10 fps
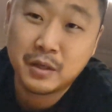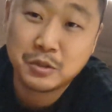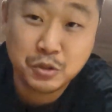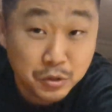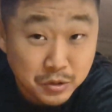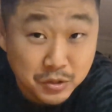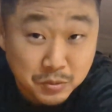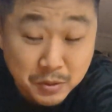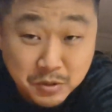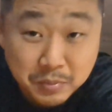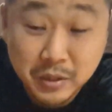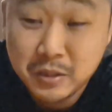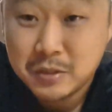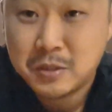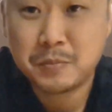students, especially
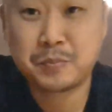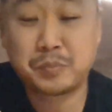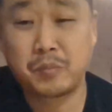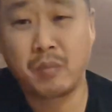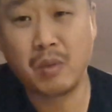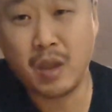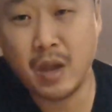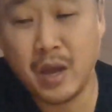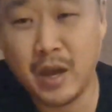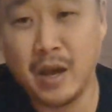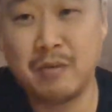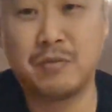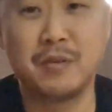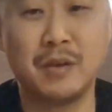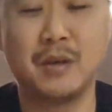beginners, have
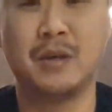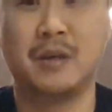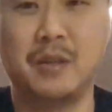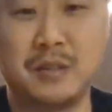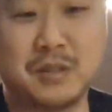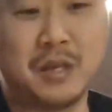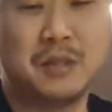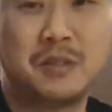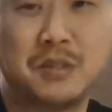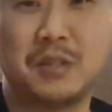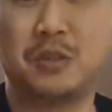this tendency